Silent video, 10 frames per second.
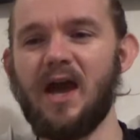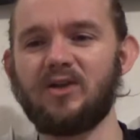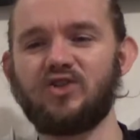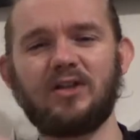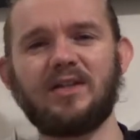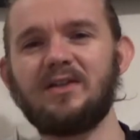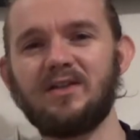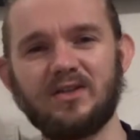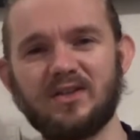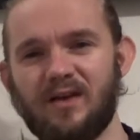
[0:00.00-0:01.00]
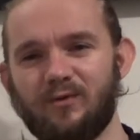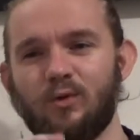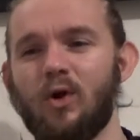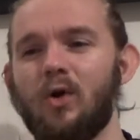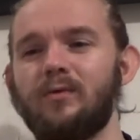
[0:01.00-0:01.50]
And she attended
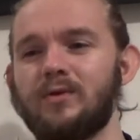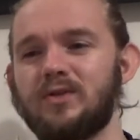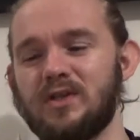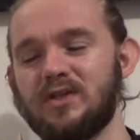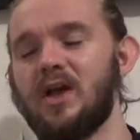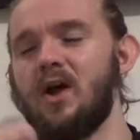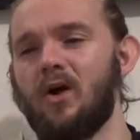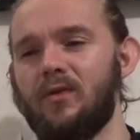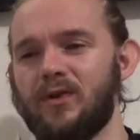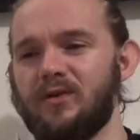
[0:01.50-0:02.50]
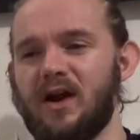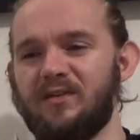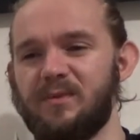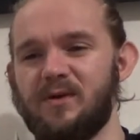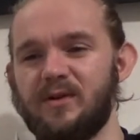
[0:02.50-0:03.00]
several conferences on the
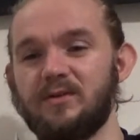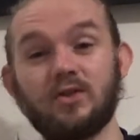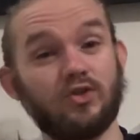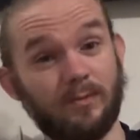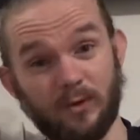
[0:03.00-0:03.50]
craft beer industry.